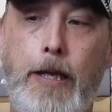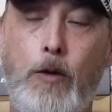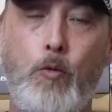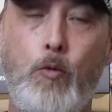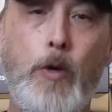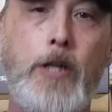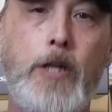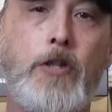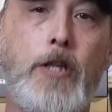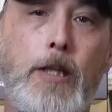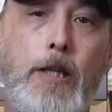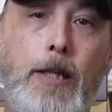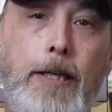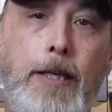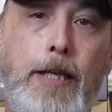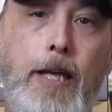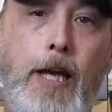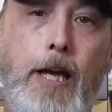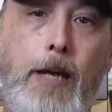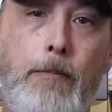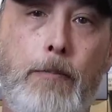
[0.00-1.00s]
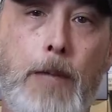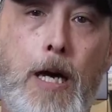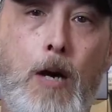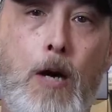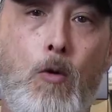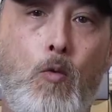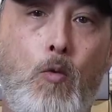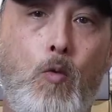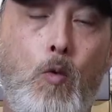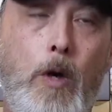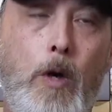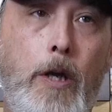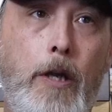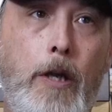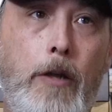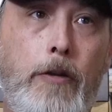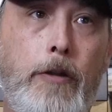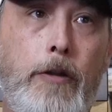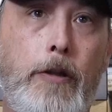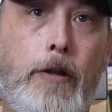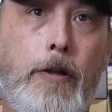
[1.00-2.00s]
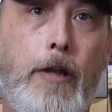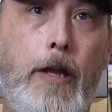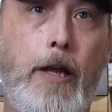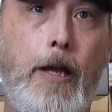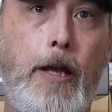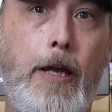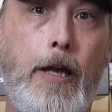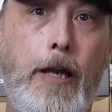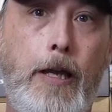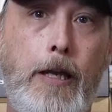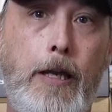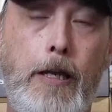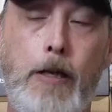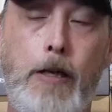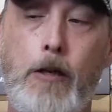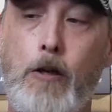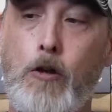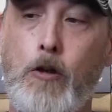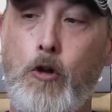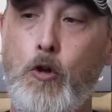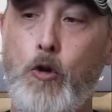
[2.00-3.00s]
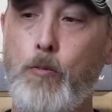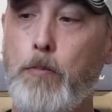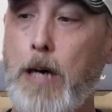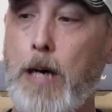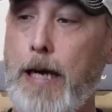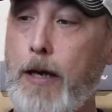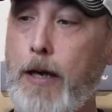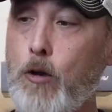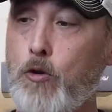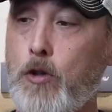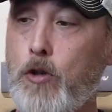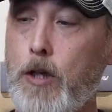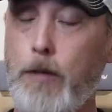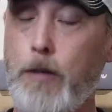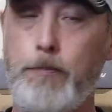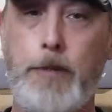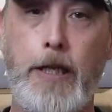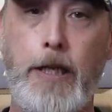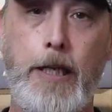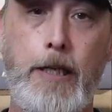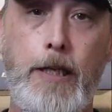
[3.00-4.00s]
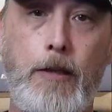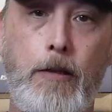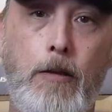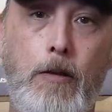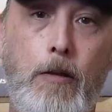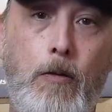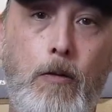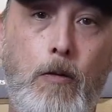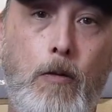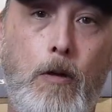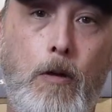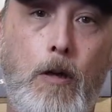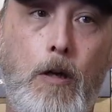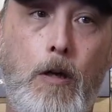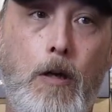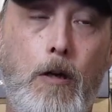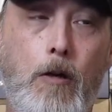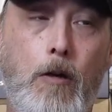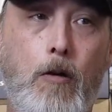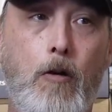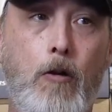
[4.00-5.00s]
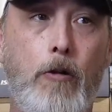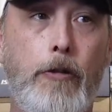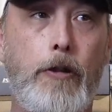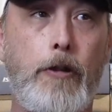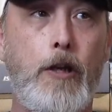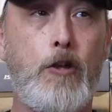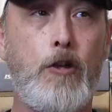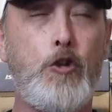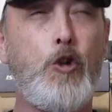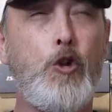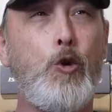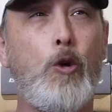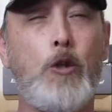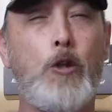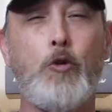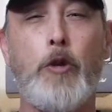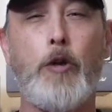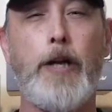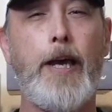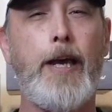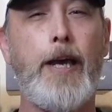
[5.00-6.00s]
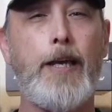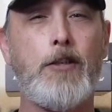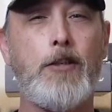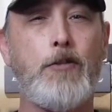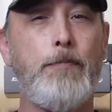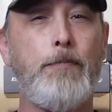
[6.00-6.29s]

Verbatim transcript: recently came out with a new BIOS update uh, called the 200S